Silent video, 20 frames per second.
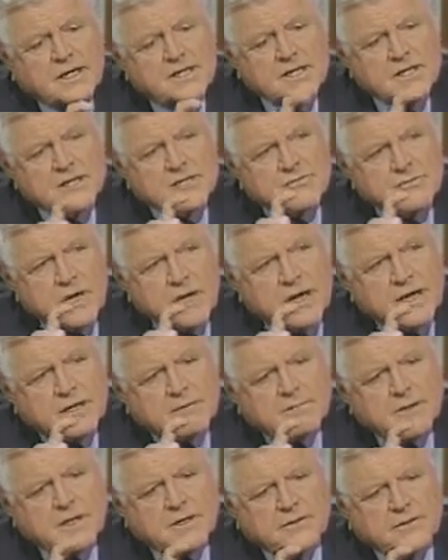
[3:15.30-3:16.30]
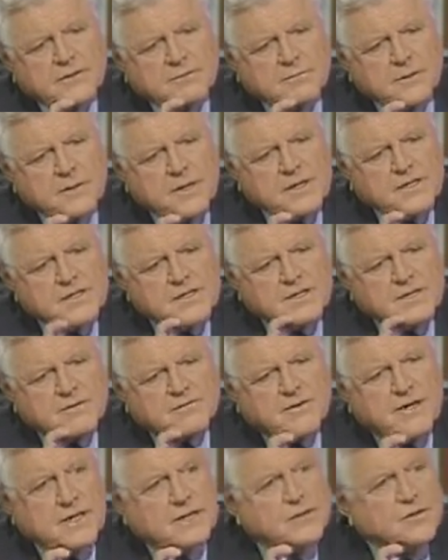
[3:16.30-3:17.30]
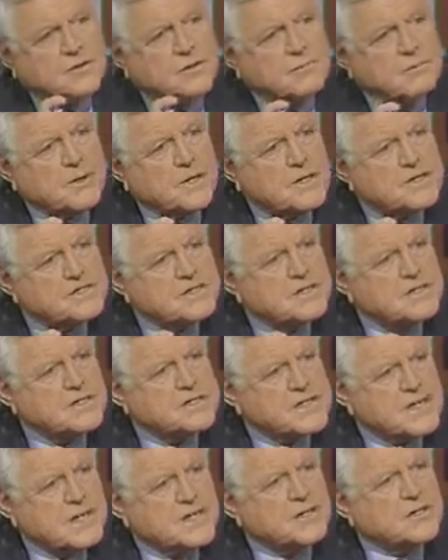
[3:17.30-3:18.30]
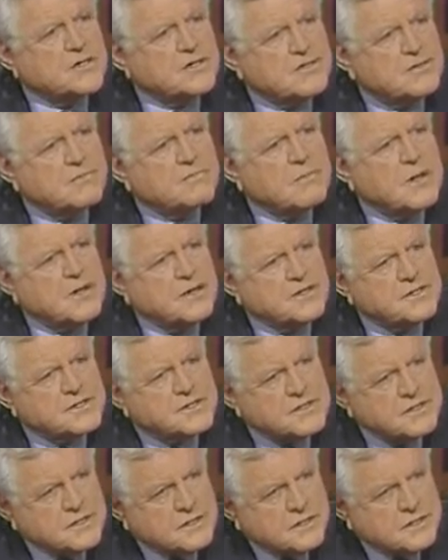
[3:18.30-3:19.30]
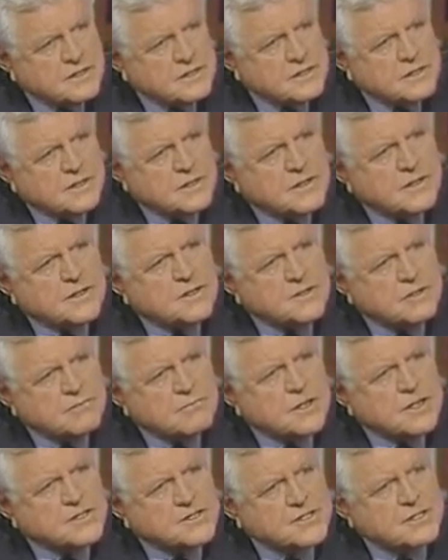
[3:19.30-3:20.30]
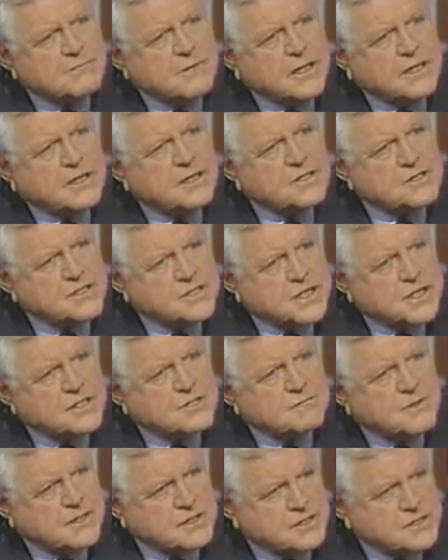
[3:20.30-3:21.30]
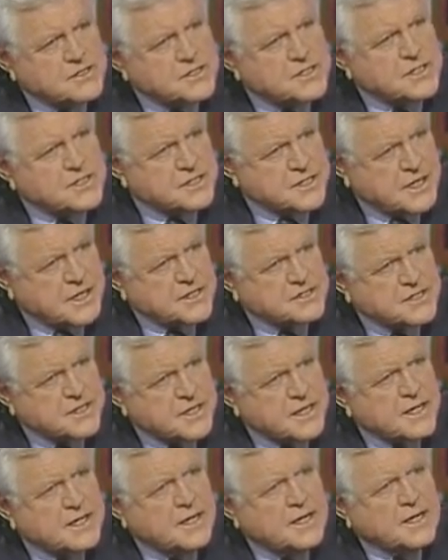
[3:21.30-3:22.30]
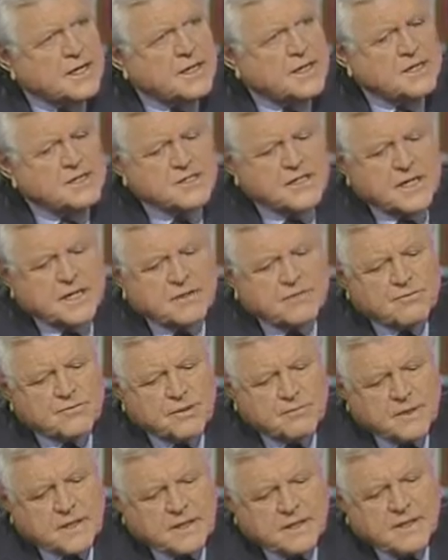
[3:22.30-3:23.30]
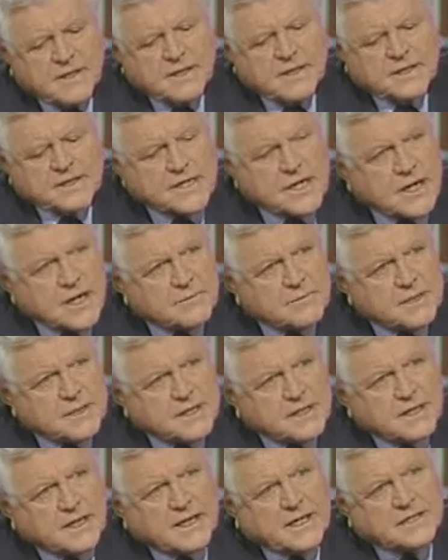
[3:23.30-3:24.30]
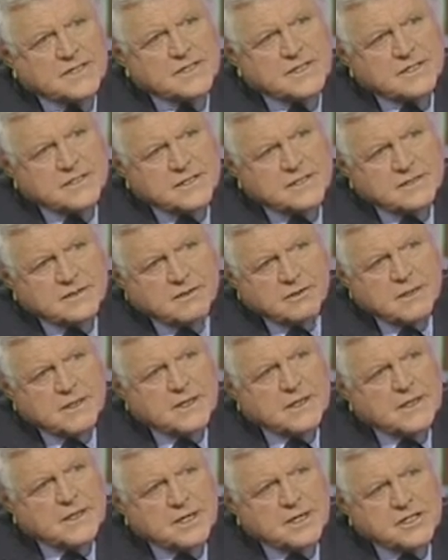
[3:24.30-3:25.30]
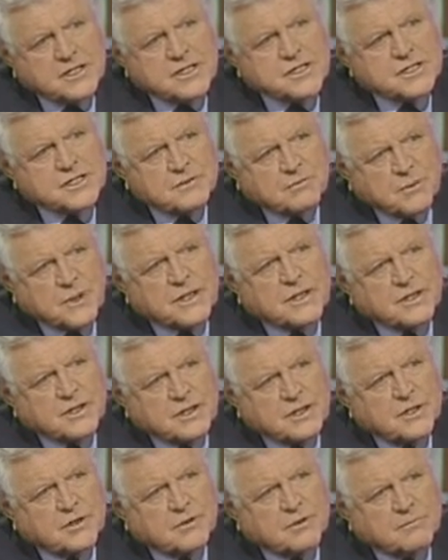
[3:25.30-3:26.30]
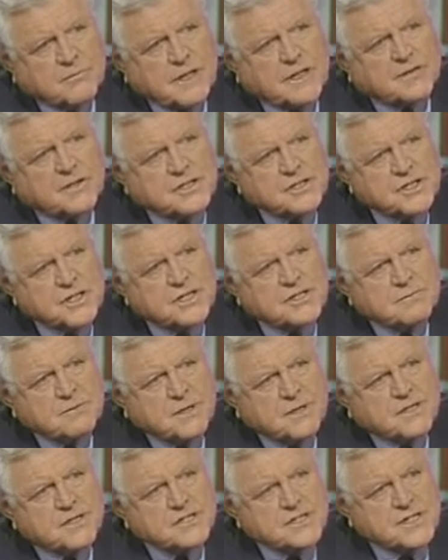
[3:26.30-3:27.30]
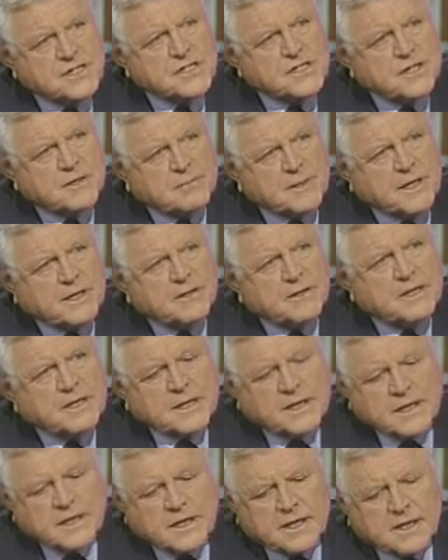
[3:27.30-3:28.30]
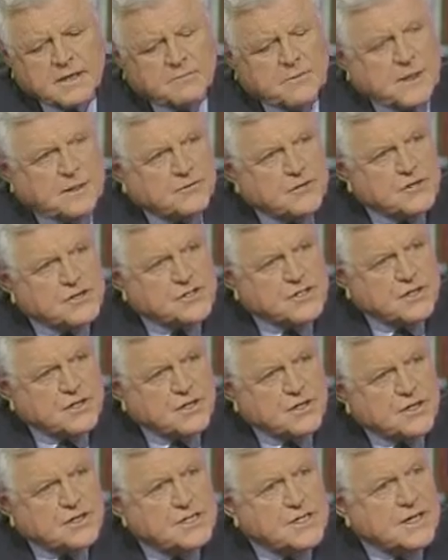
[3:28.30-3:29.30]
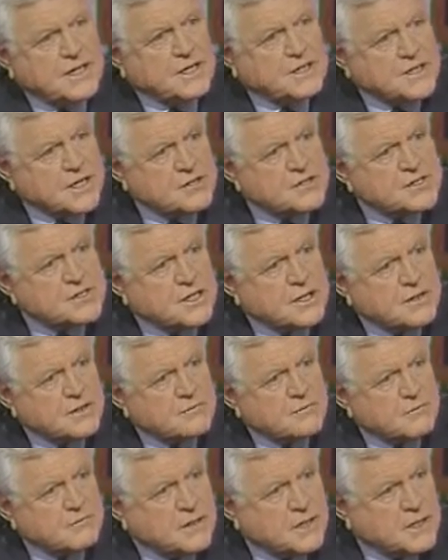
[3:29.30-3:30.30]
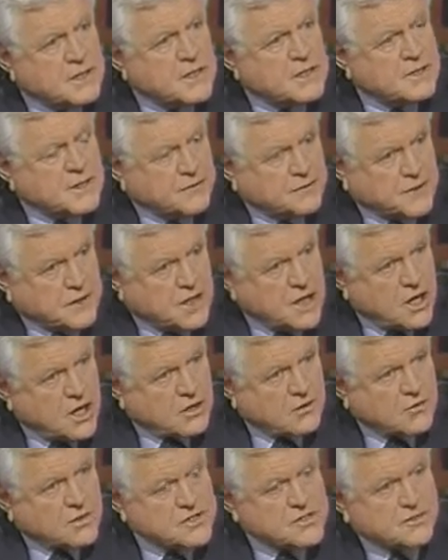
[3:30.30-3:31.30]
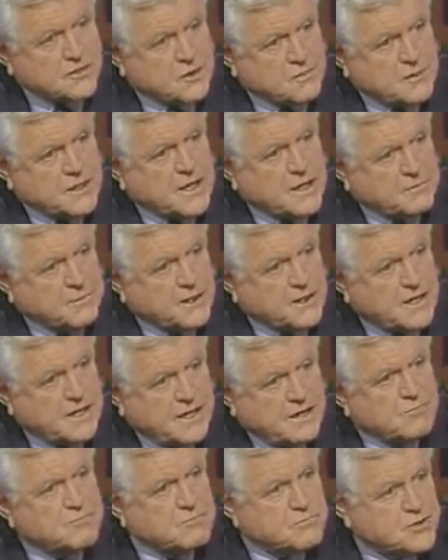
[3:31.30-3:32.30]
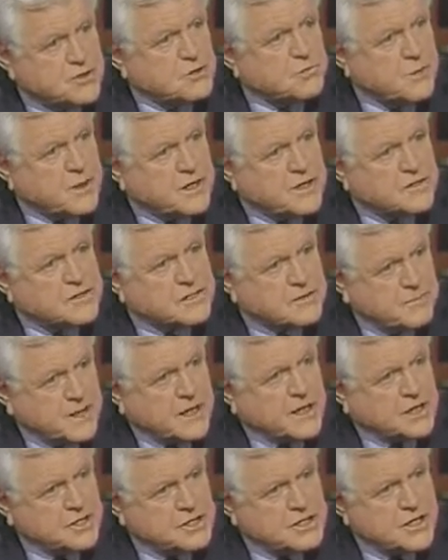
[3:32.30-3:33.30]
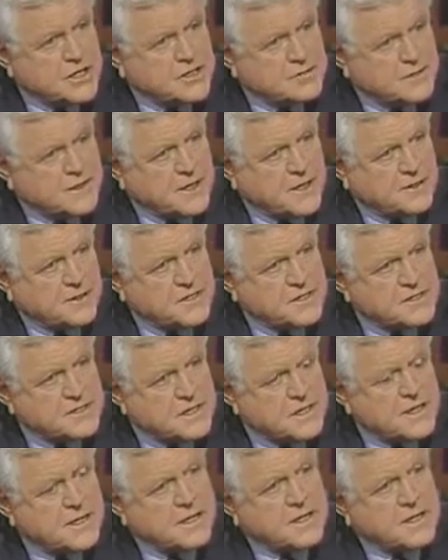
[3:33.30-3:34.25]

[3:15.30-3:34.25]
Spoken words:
She is right about the President, the fact that the President has taken 2 months to make his judgment decision, hasn't he? He has taken from the time of the election till just a week ago to make the judgment decision about the surge. It does seem that the Congress ought to be able to have 2 weeks to make a judgment on this.